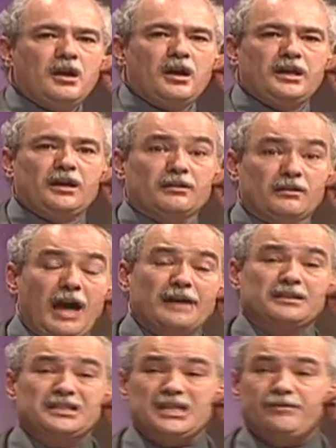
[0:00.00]
He
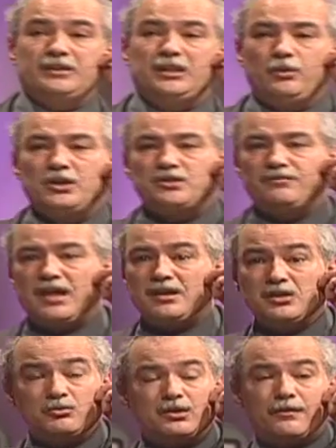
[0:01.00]
unlocked the 70 weeks of Daniel.
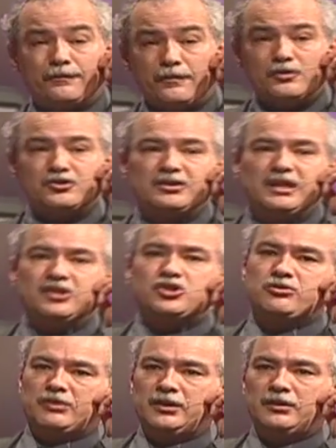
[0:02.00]
He was the first in
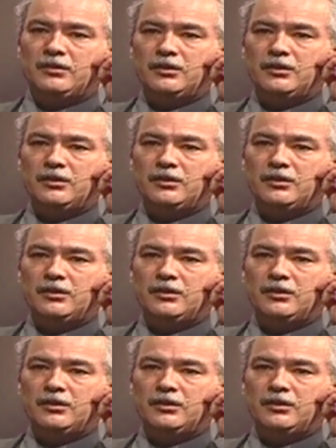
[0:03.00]
history